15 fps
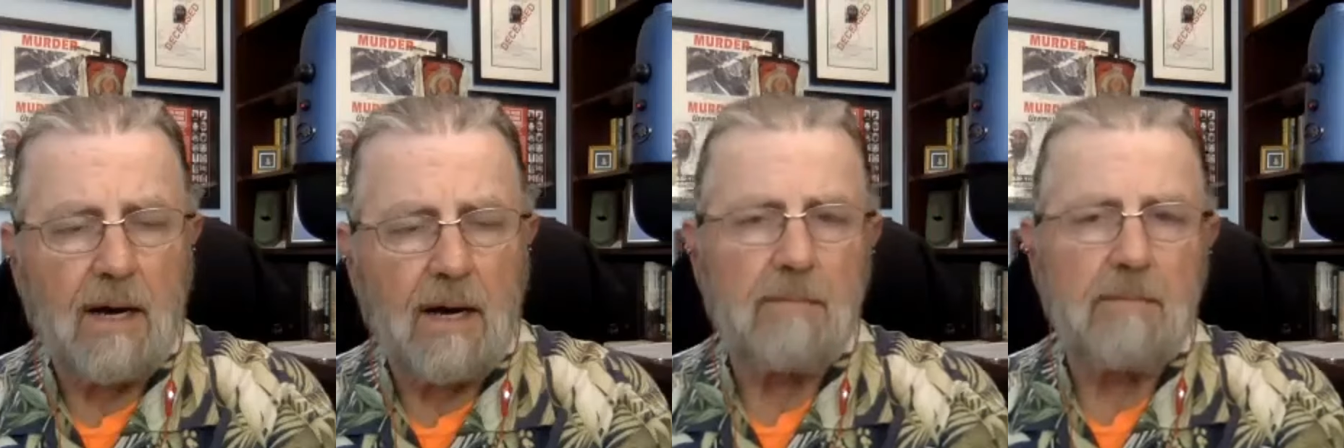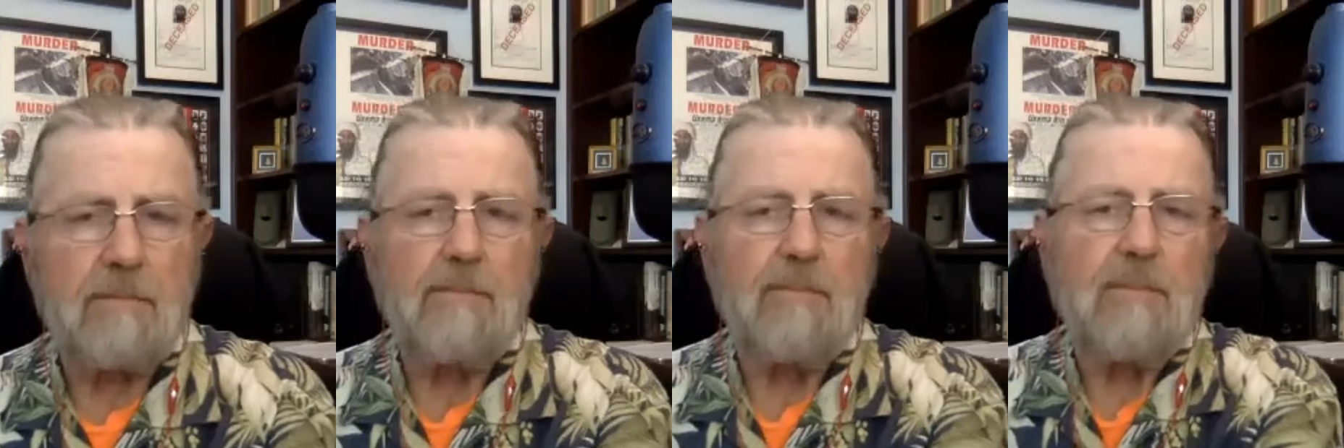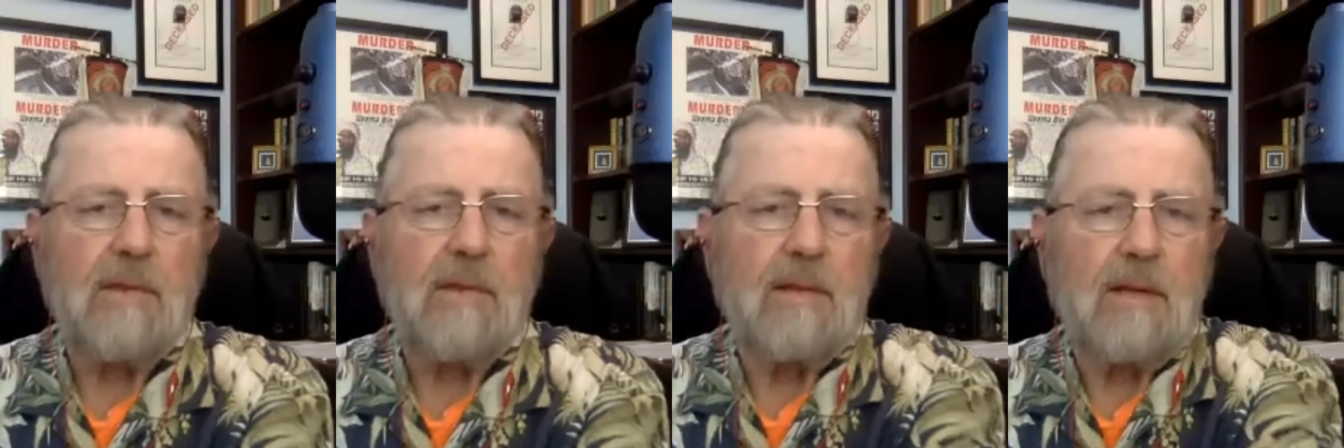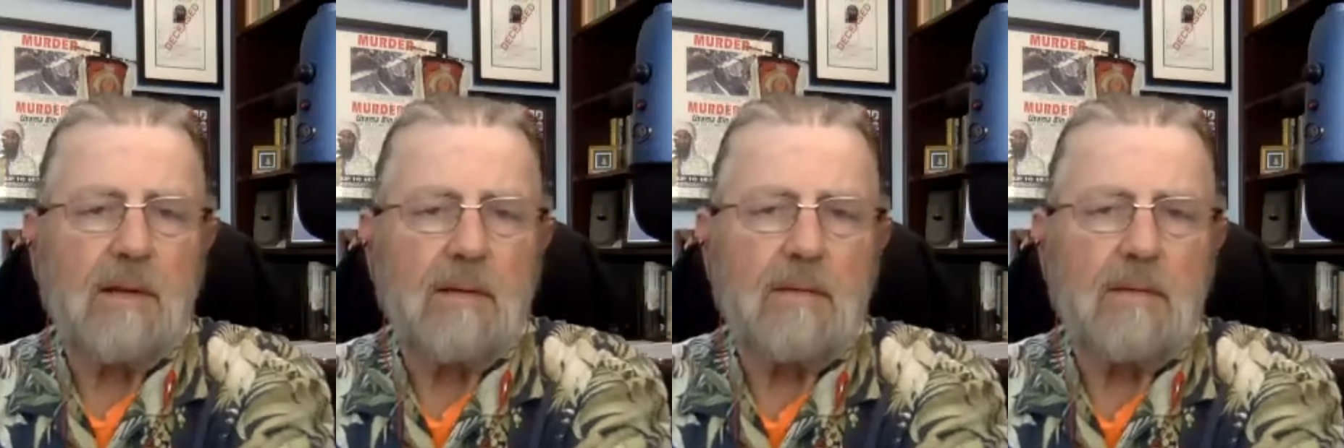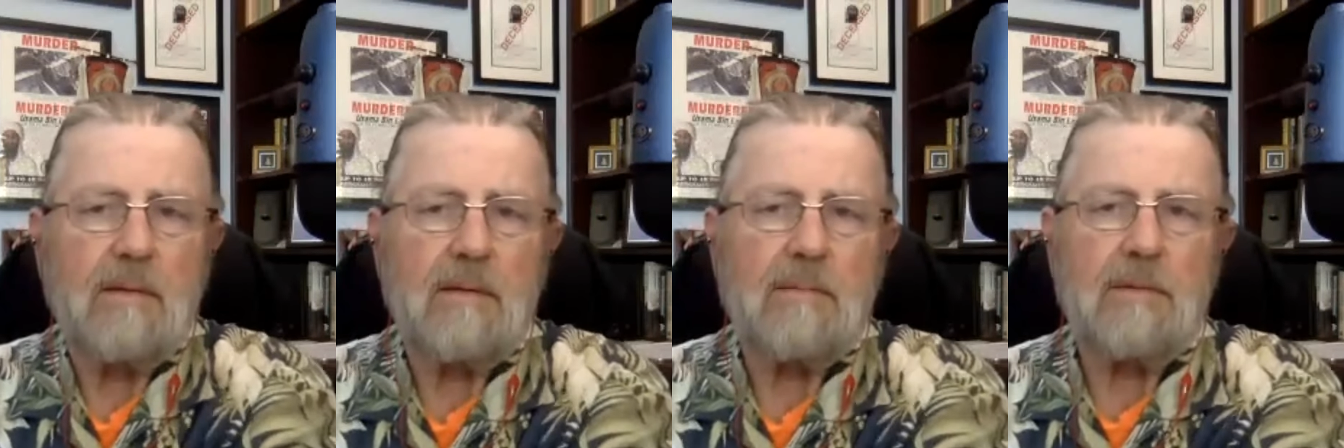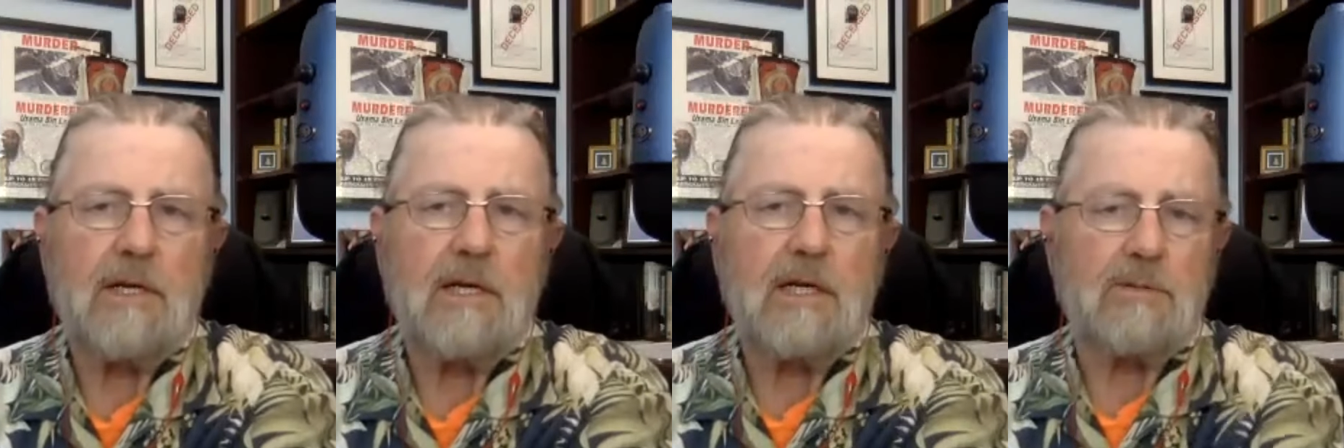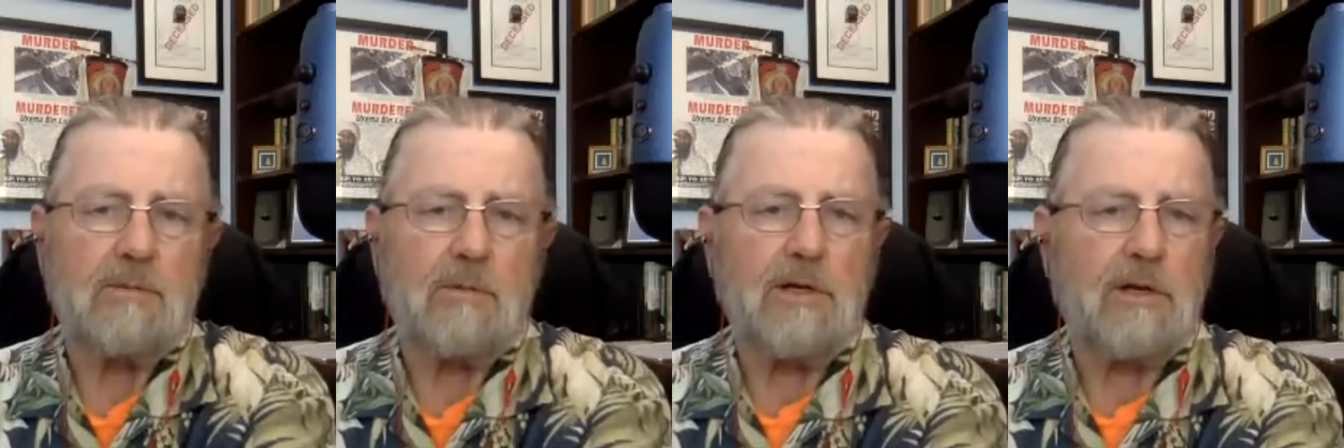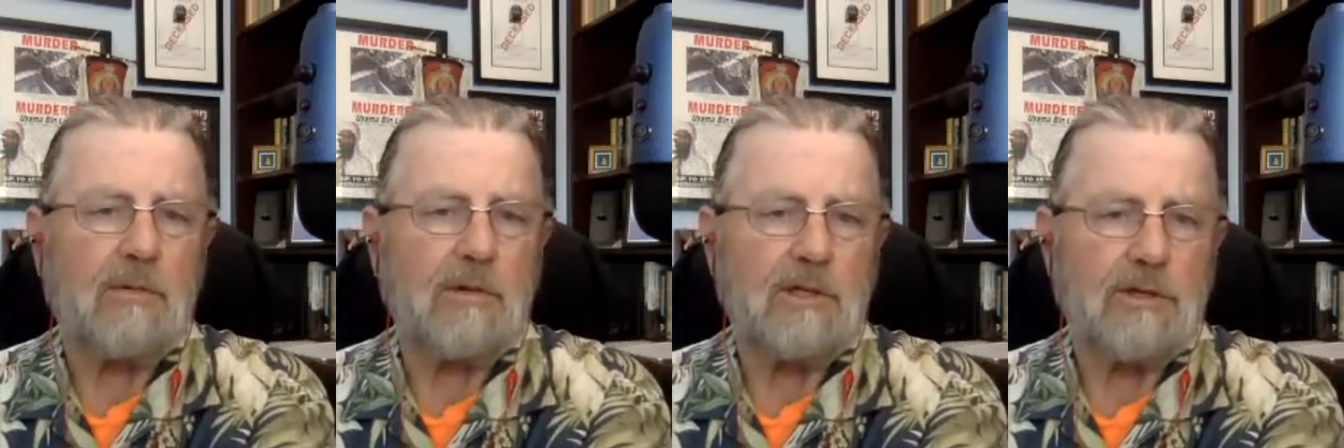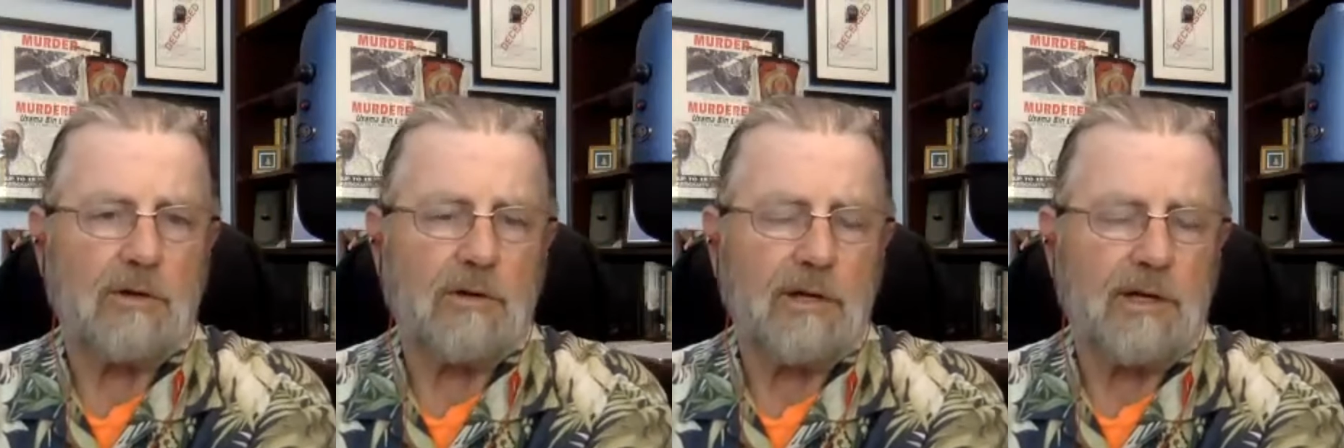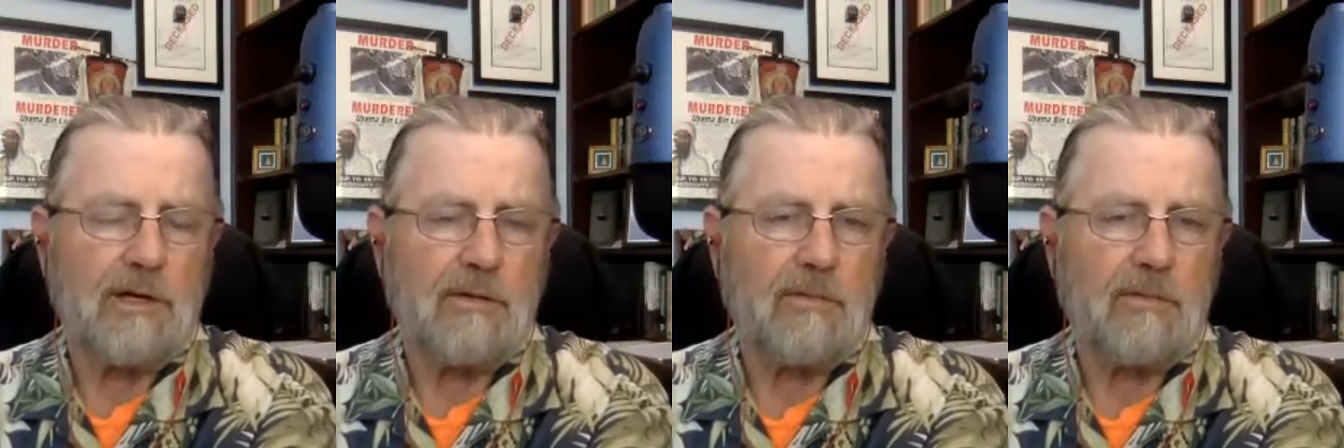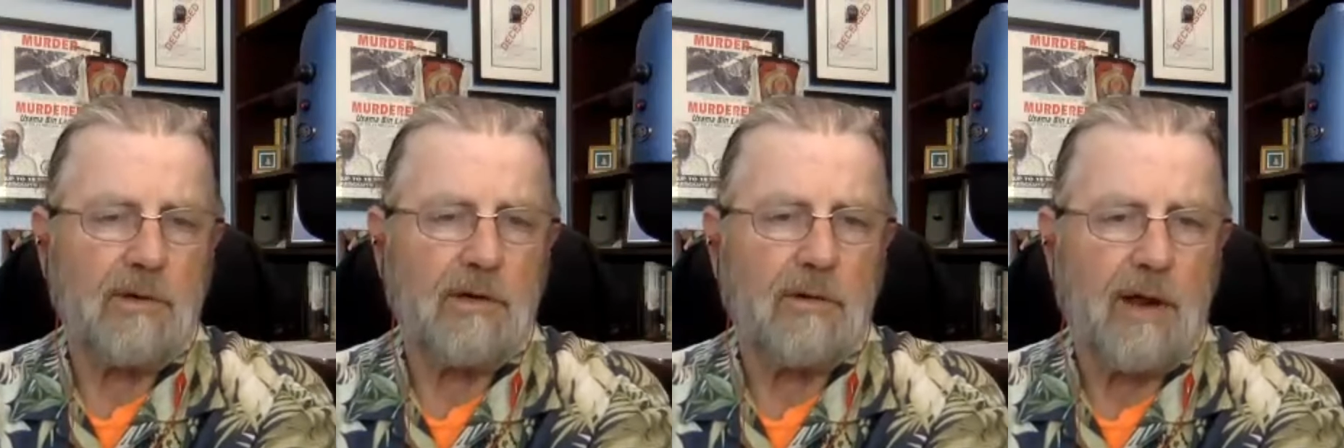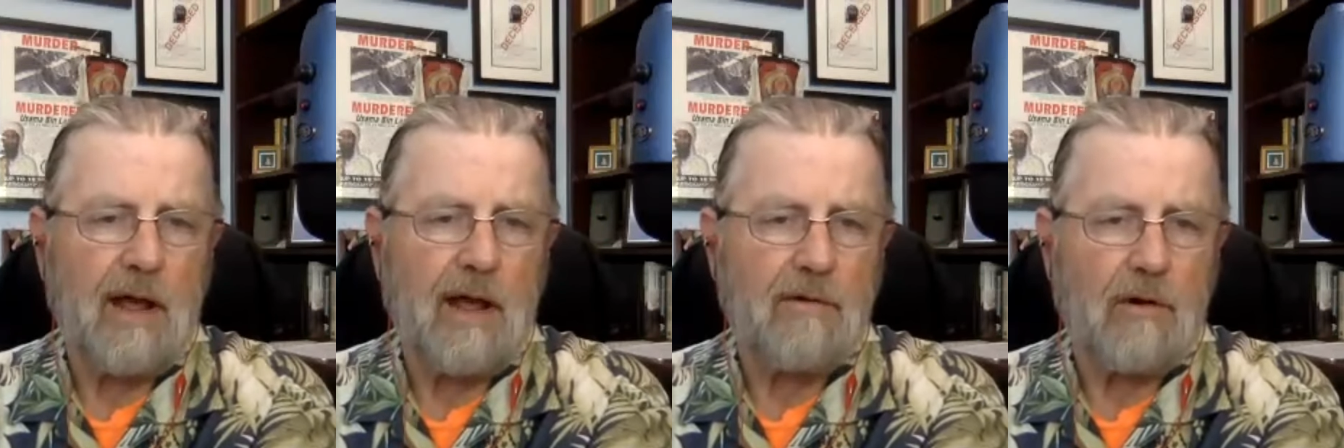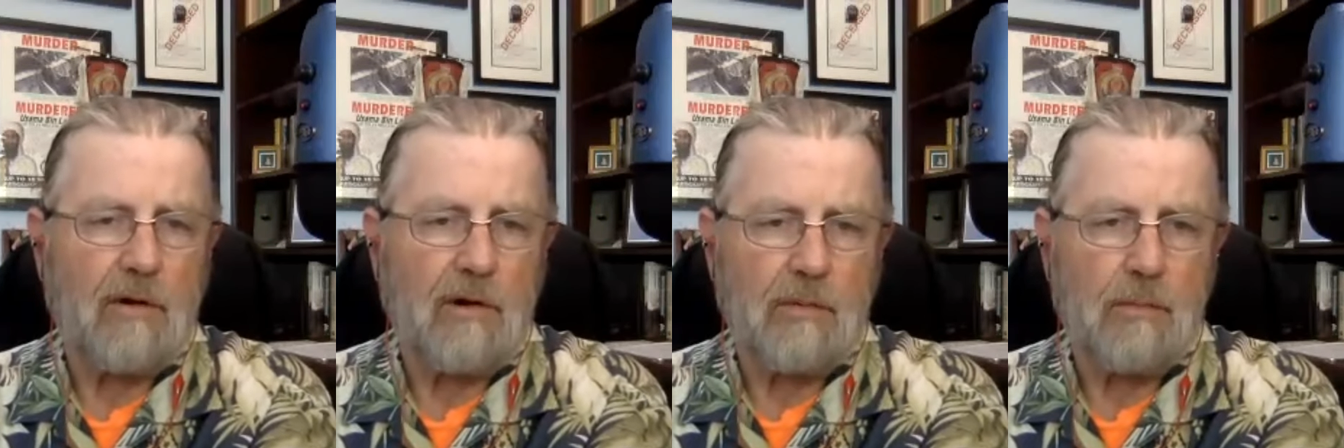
Yeah. Because we don't have our